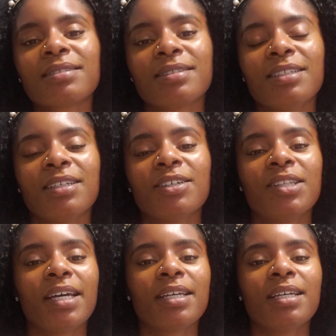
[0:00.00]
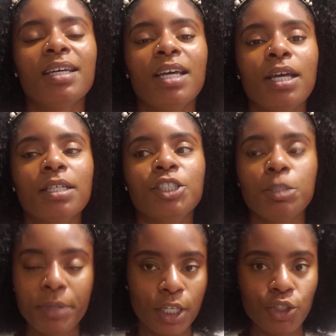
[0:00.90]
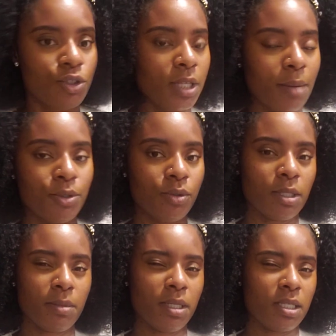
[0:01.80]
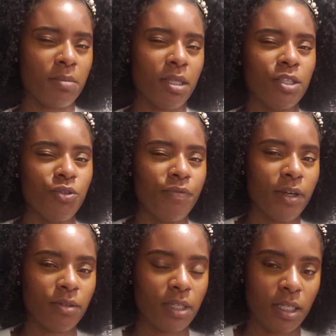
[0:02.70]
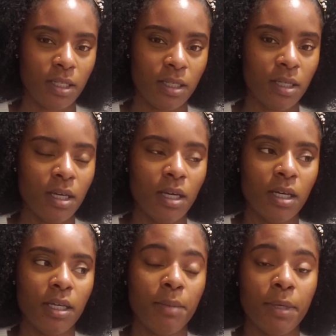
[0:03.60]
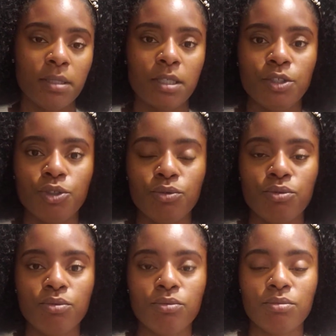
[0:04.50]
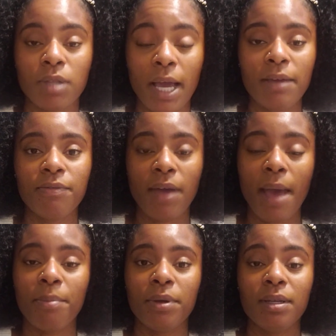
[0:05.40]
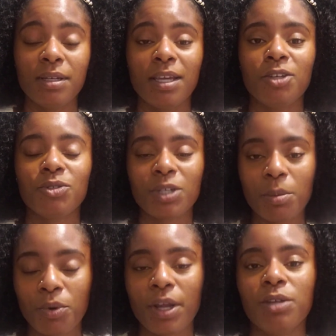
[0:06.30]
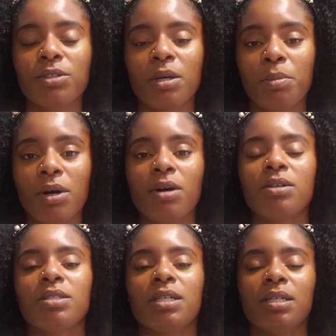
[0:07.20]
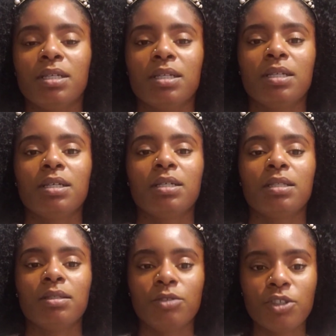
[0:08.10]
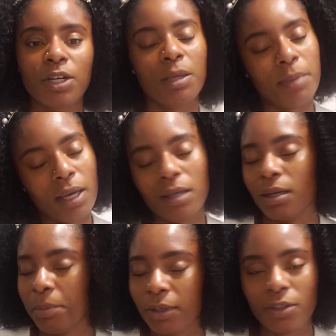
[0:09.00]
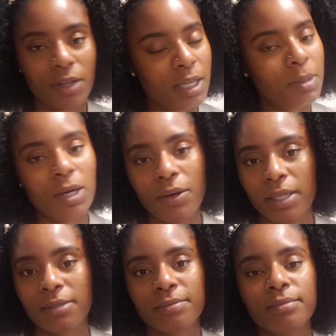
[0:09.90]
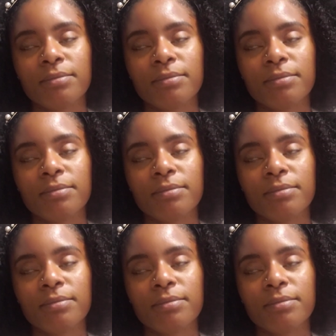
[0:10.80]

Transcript: Like just because you stopped doing something doesn't mean that you failed at it. It means that life happened and you took a break, you took a pause, and you're going to get back up and you're going to keep going.